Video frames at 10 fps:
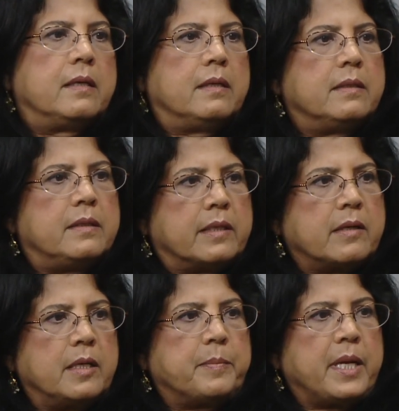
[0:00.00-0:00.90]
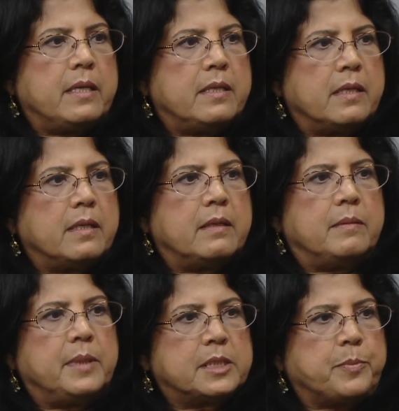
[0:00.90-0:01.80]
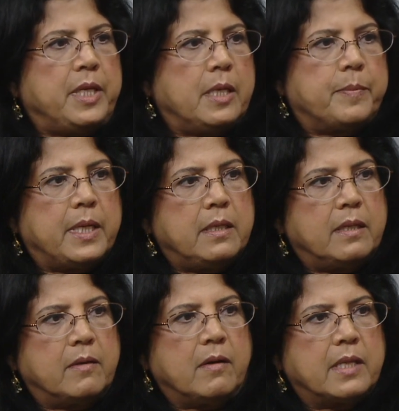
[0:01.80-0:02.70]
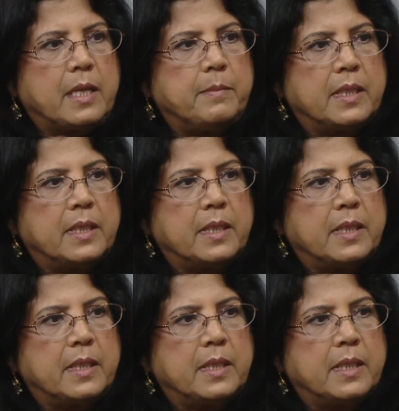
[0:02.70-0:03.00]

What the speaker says: acrylic painting, and mixed media painting, and all that.